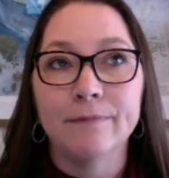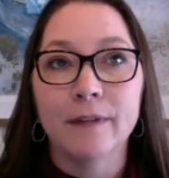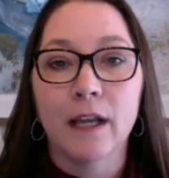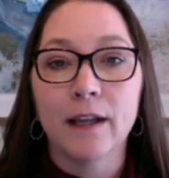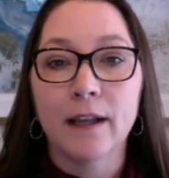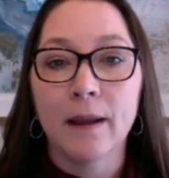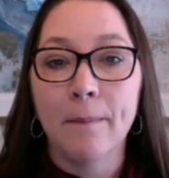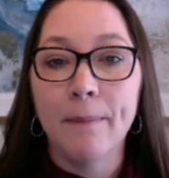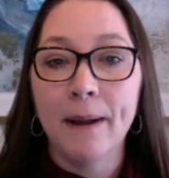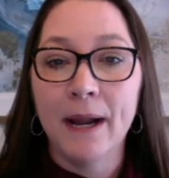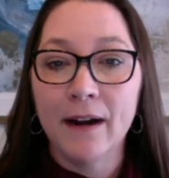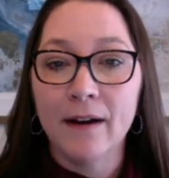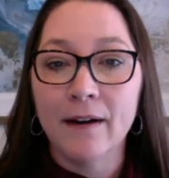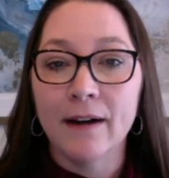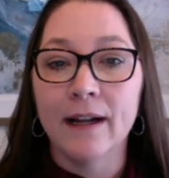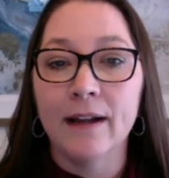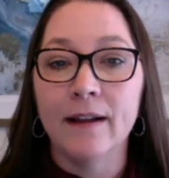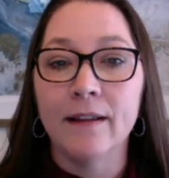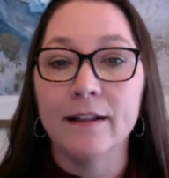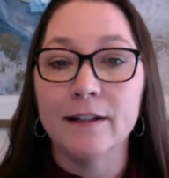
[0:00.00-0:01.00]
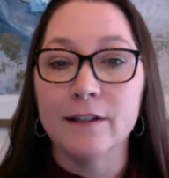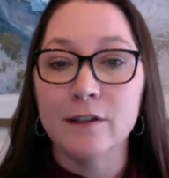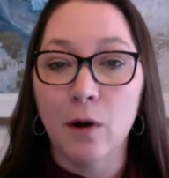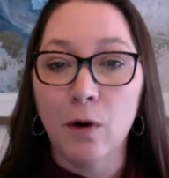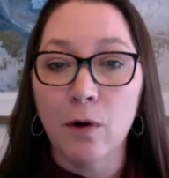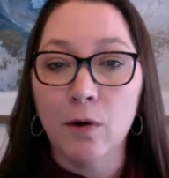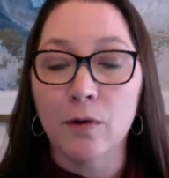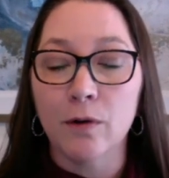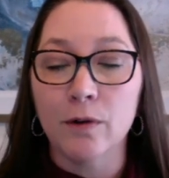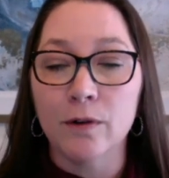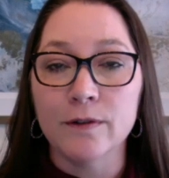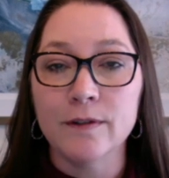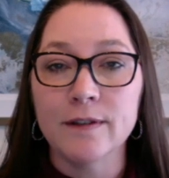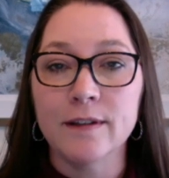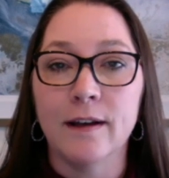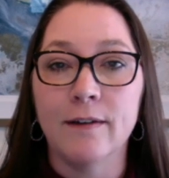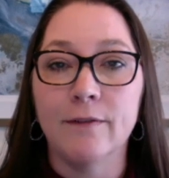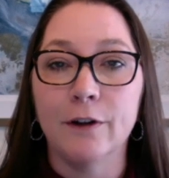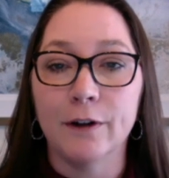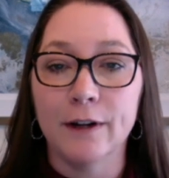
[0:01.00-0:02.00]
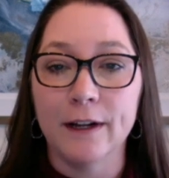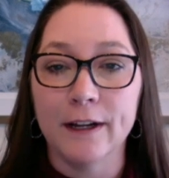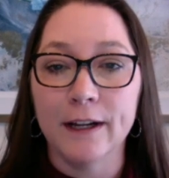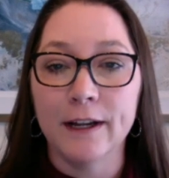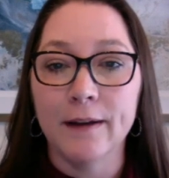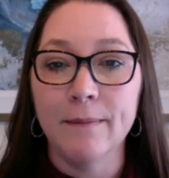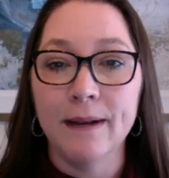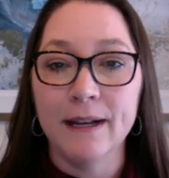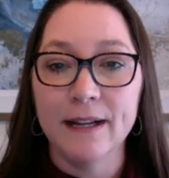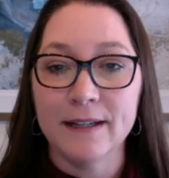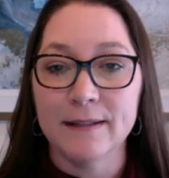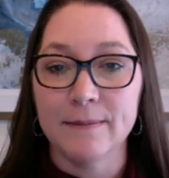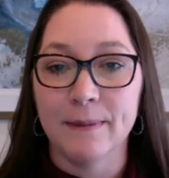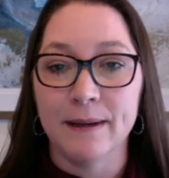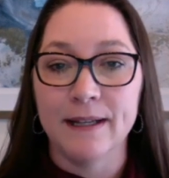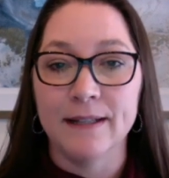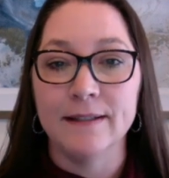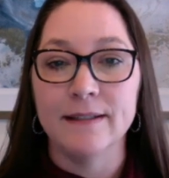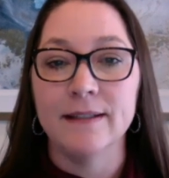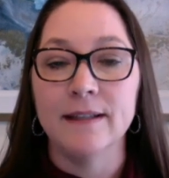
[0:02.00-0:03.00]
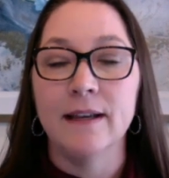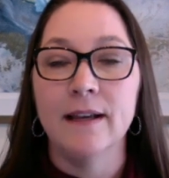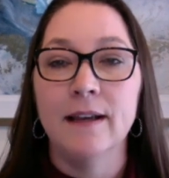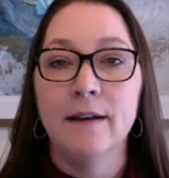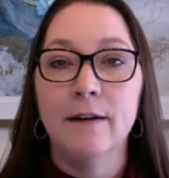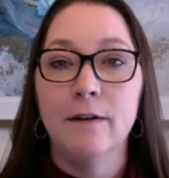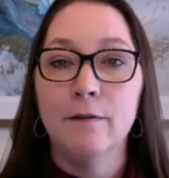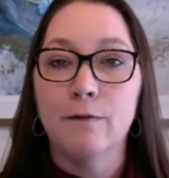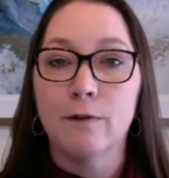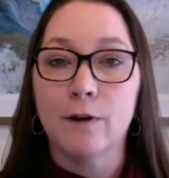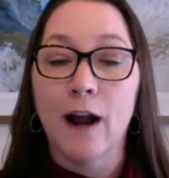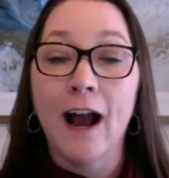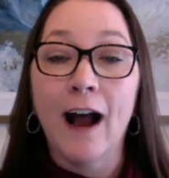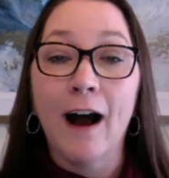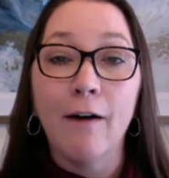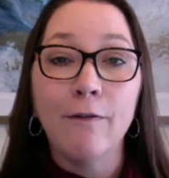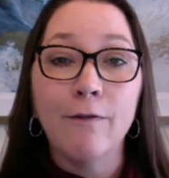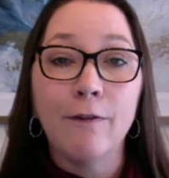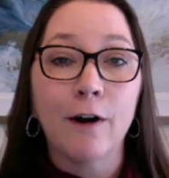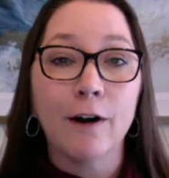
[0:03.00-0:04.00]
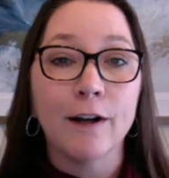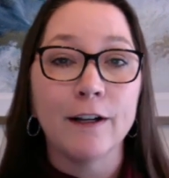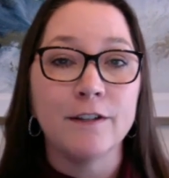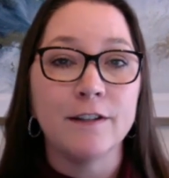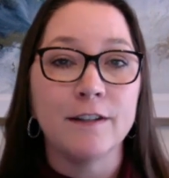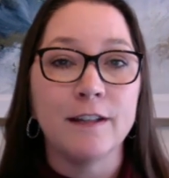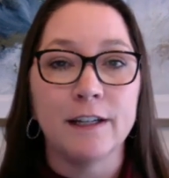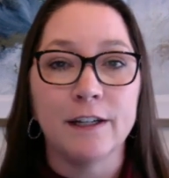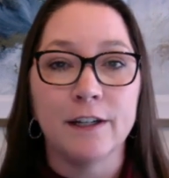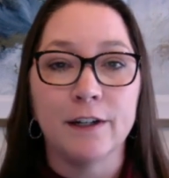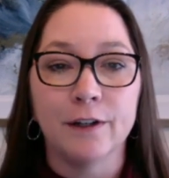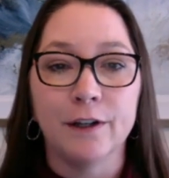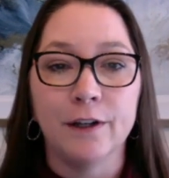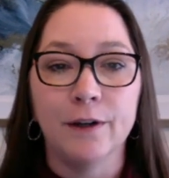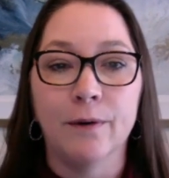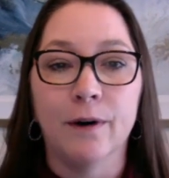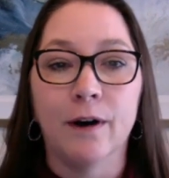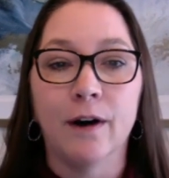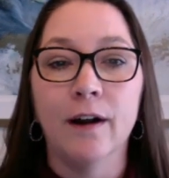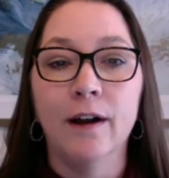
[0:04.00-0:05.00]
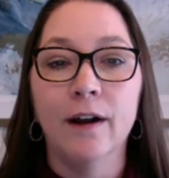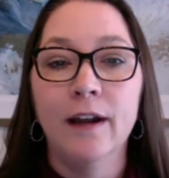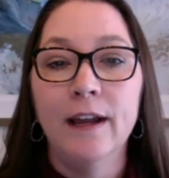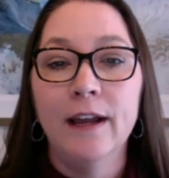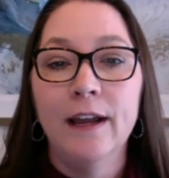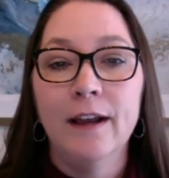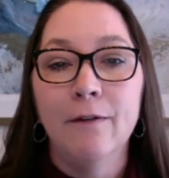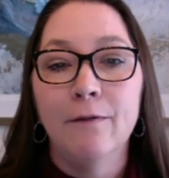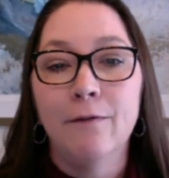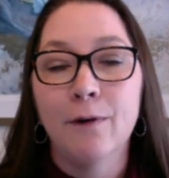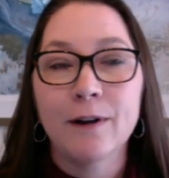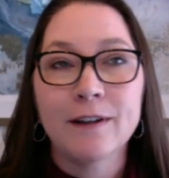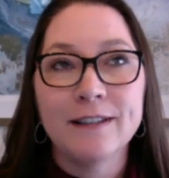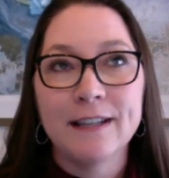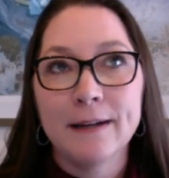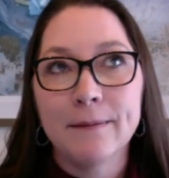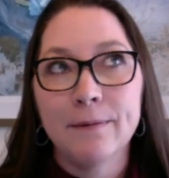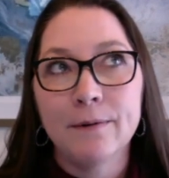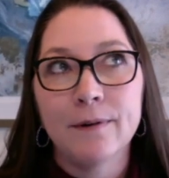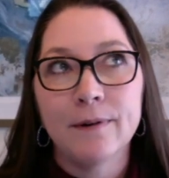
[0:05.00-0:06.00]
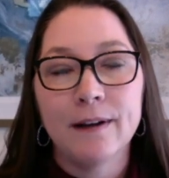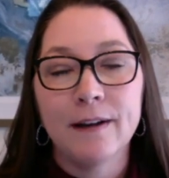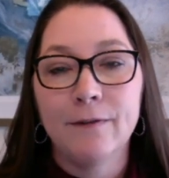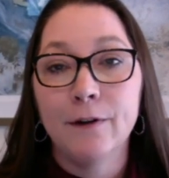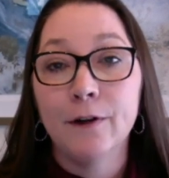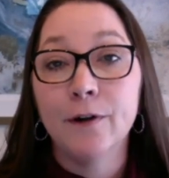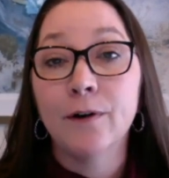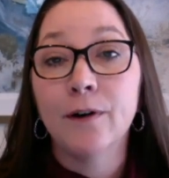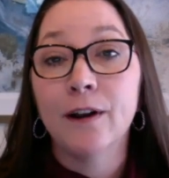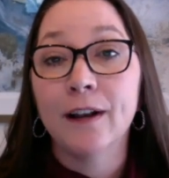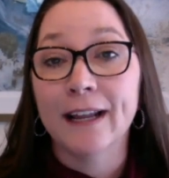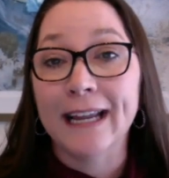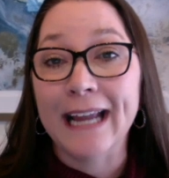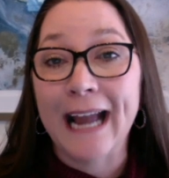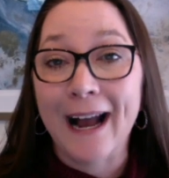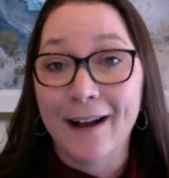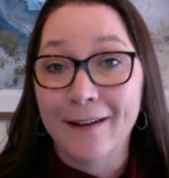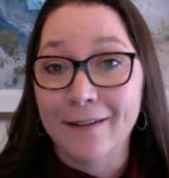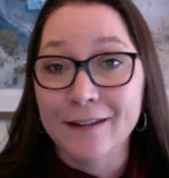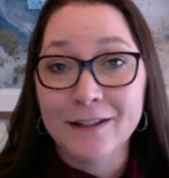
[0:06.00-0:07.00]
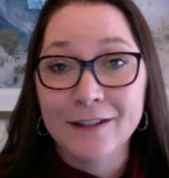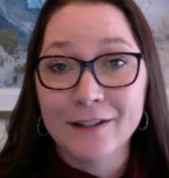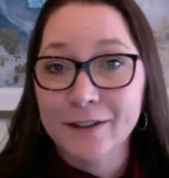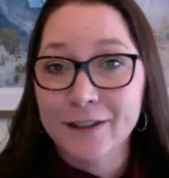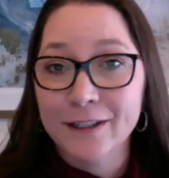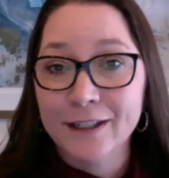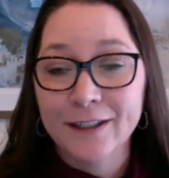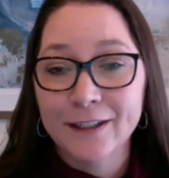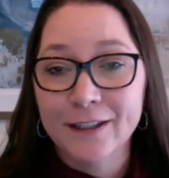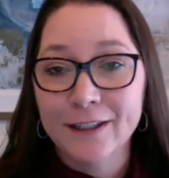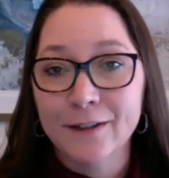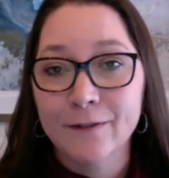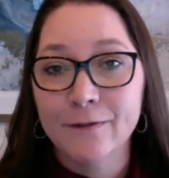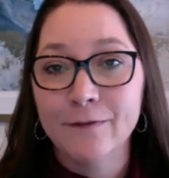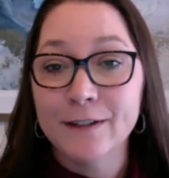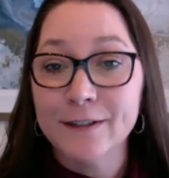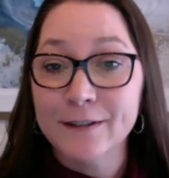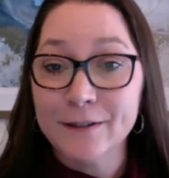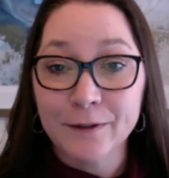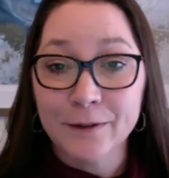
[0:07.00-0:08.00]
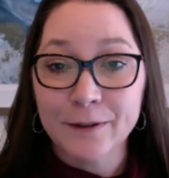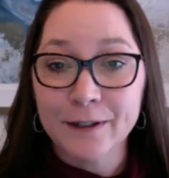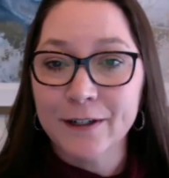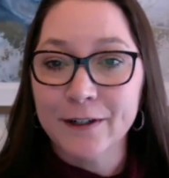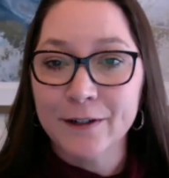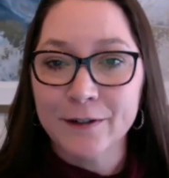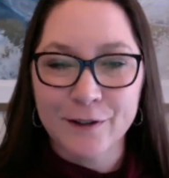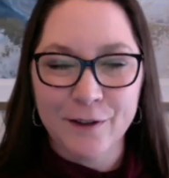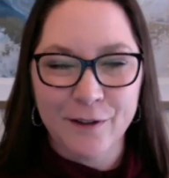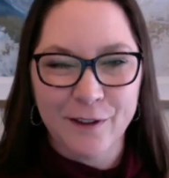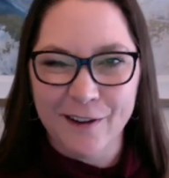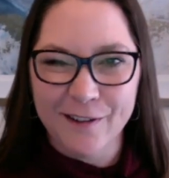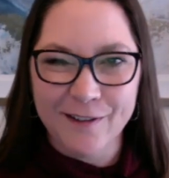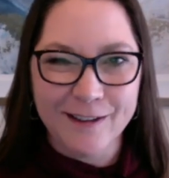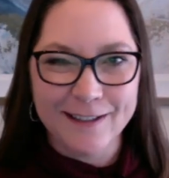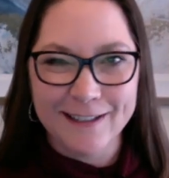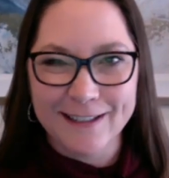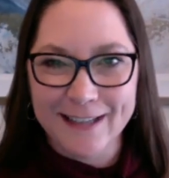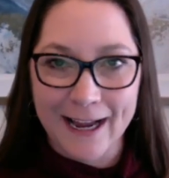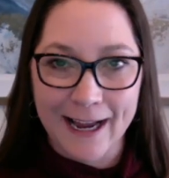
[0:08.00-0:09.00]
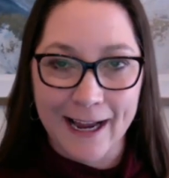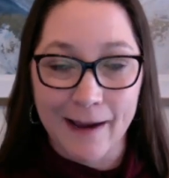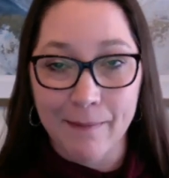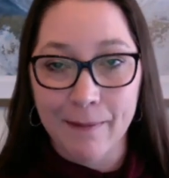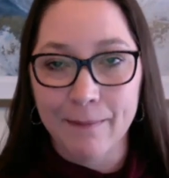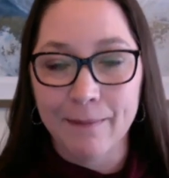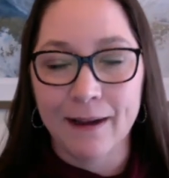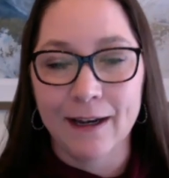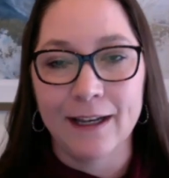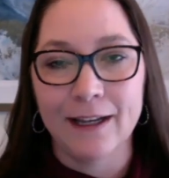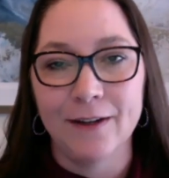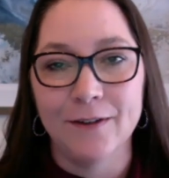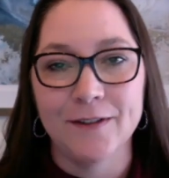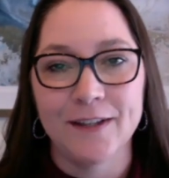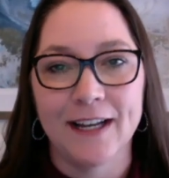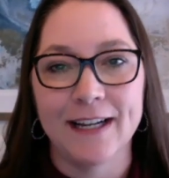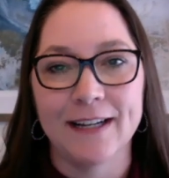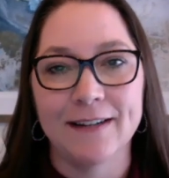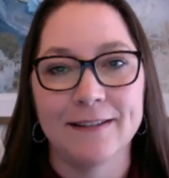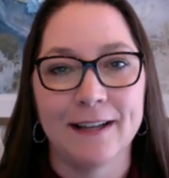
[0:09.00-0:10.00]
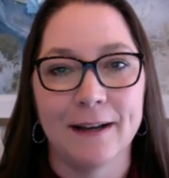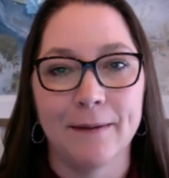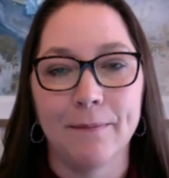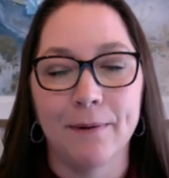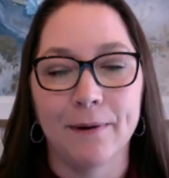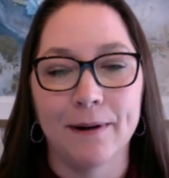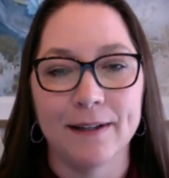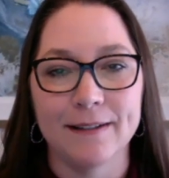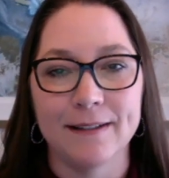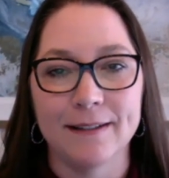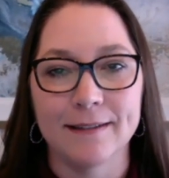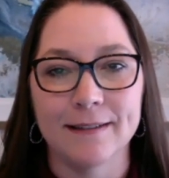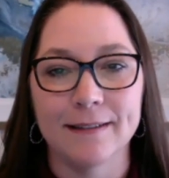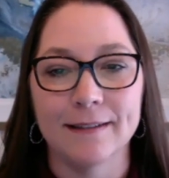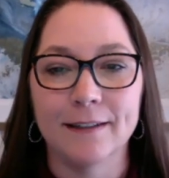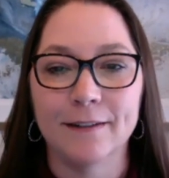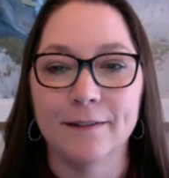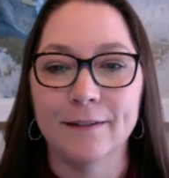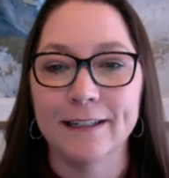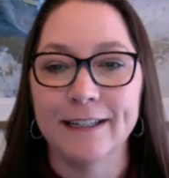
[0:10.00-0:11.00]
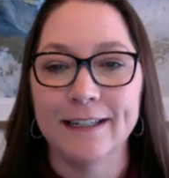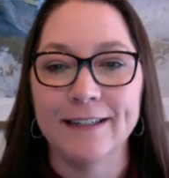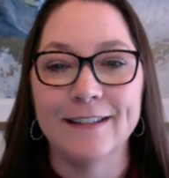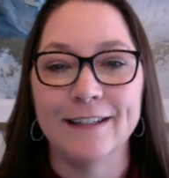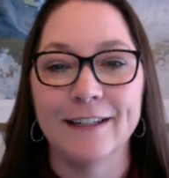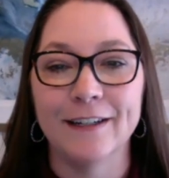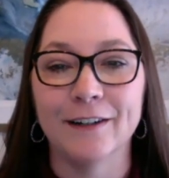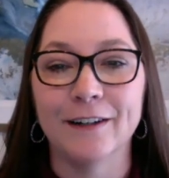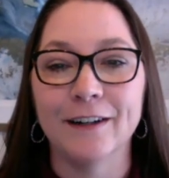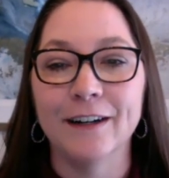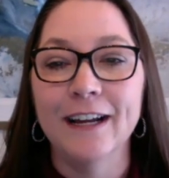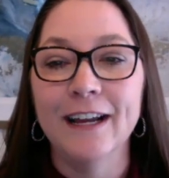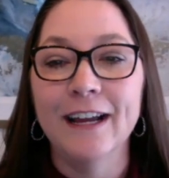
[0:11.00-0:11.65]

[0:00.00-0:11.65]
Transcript: comparing the totals of your income and expense for how far into the year you are. For example, if you're on a calendar year, fiscal year, so they're the same, I'm going to use that example because it's a little easier